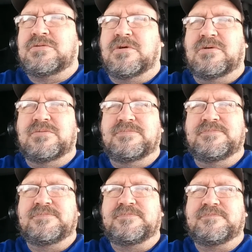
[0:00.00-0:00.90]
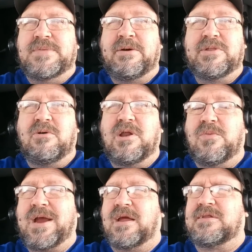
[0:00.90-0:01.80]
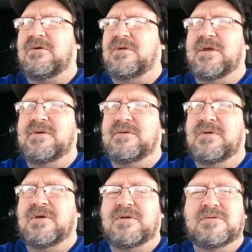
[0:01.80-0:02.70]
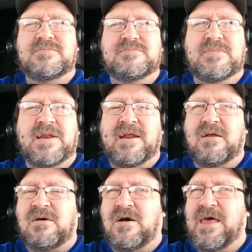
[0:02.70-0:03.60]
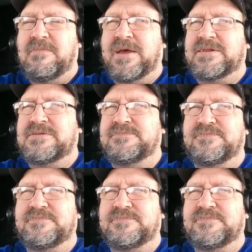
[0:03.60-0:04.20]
So that was the only wreck I saw in all that mess.